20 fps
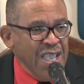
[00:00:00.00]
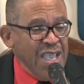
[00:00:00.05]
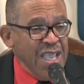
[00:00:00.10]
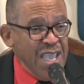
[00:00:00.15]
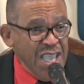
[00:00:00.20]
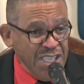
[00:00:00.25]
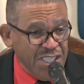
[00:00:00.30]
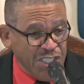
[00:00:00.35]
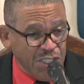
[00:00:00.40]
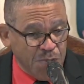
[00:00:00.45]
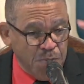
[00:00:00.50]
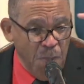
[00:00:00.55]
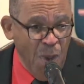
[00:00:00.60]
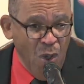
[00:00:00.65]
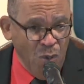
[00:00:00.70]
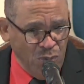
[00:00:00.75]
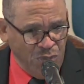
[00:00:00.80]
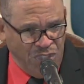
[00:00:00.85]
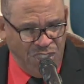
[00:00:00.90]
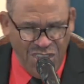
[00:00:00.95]
He
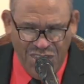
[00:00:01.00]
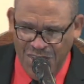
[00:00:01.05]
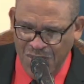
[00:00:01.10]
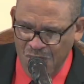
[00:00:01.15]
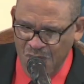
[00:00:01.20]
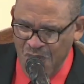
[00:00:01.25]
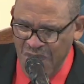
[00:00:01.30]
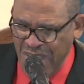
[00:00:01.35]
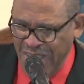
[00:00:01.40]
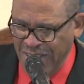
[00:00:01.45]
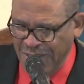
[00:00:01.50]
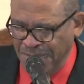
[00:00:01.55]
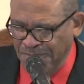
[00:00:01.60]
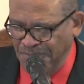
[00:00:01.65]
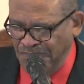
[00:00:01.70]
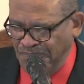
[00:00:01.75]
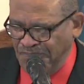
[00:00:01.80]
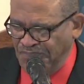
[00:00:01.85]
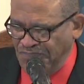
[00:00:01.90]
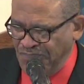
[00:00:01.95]
spoke to the wind.
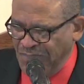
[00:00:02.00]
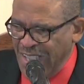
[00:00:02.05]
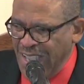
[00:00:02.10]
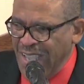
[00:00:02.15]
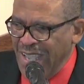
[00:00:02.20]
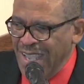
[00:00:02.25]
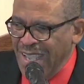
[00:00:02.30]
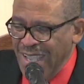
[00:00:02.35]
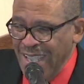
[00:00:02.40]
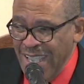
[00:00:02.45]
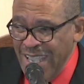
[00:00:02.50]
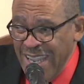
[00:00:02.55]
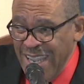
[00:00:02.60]
He